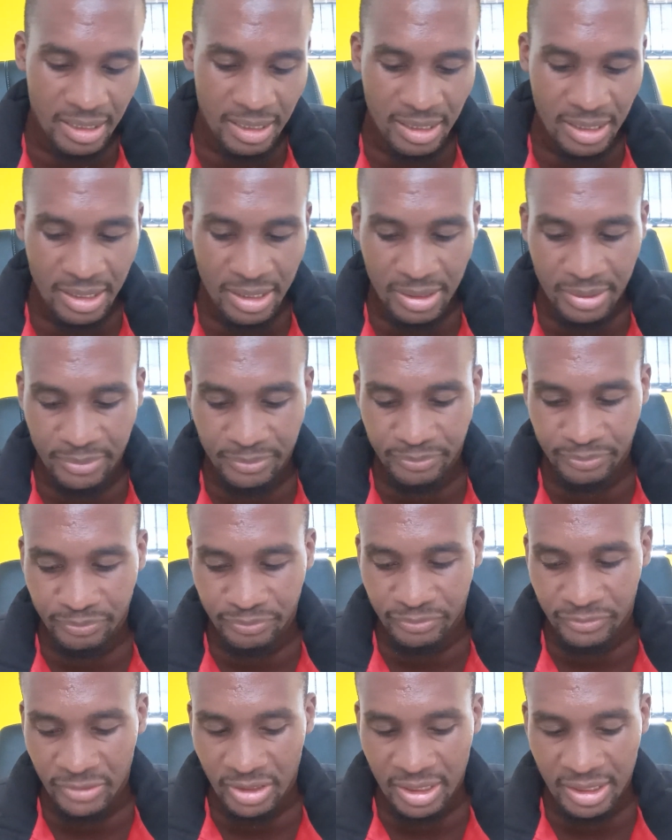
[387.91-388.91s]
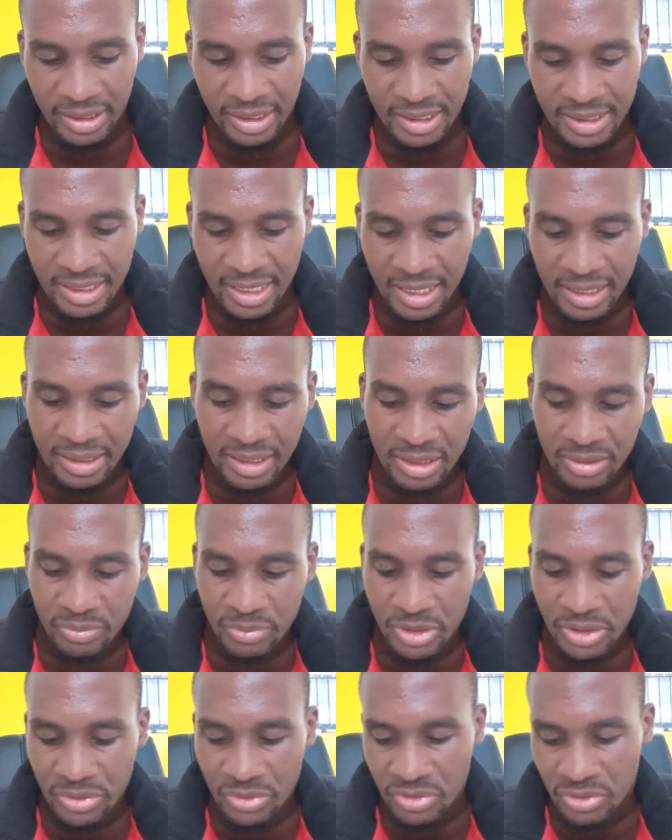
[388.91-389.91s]
And the tag that
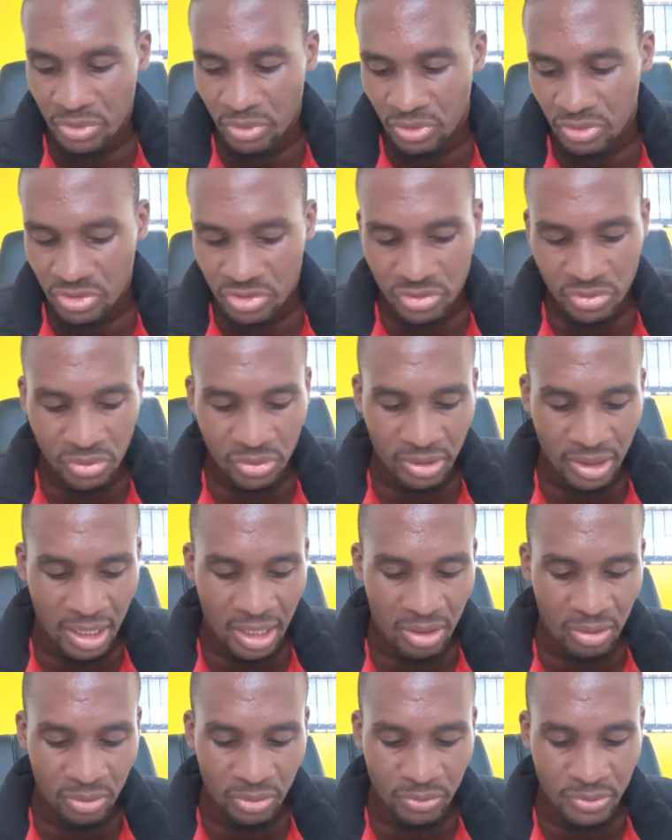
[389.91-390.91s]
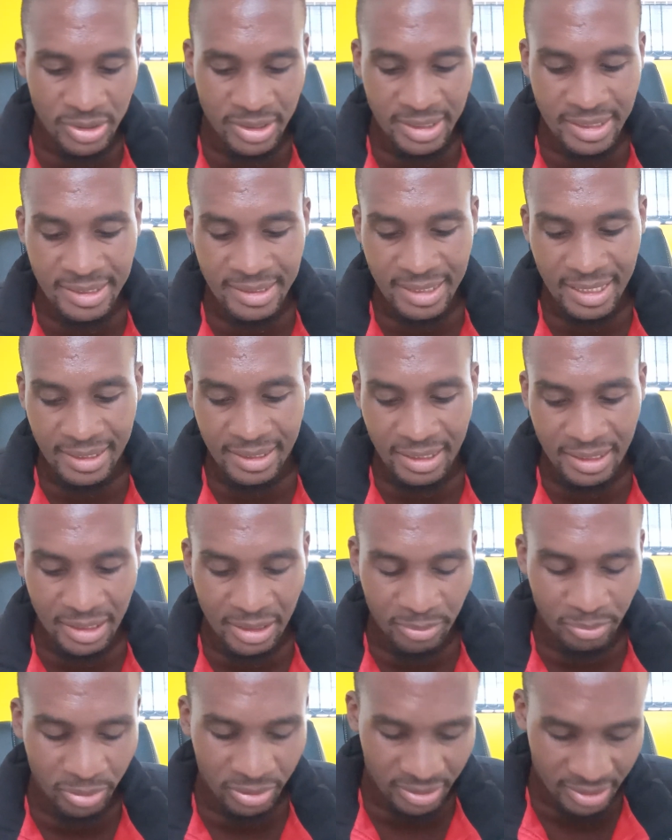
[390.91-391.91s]
we use to control are always inside the
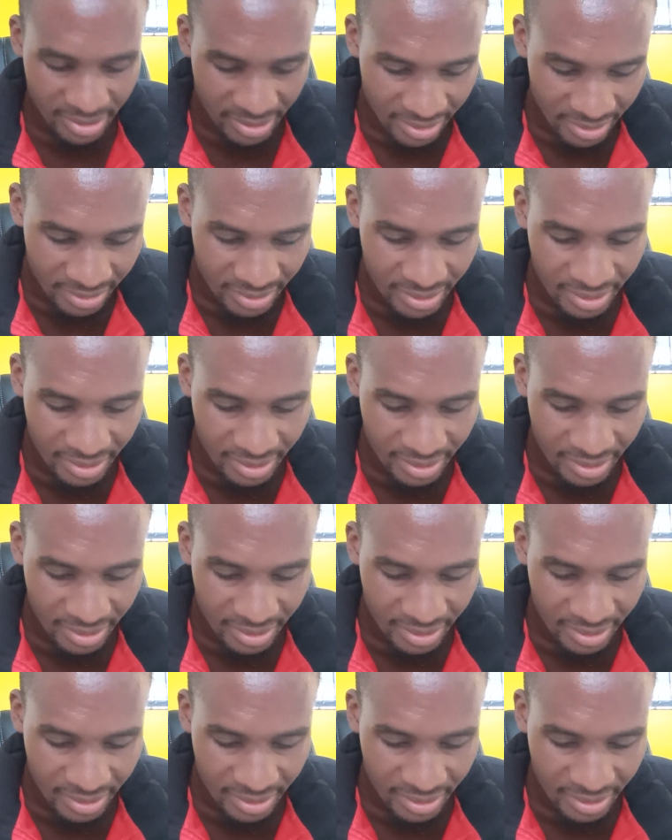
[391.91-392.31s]
label tag,